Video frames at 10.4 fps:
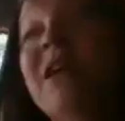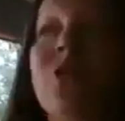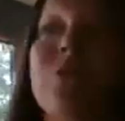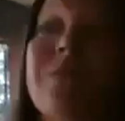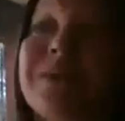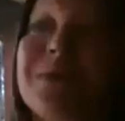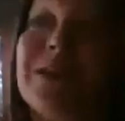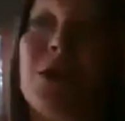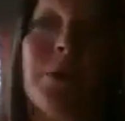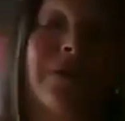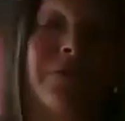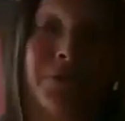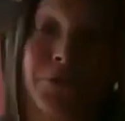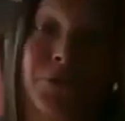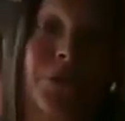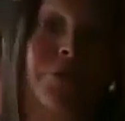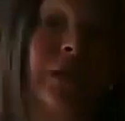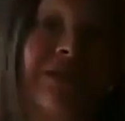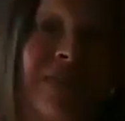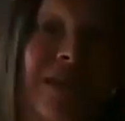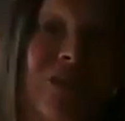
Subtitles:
you might be going through grieving,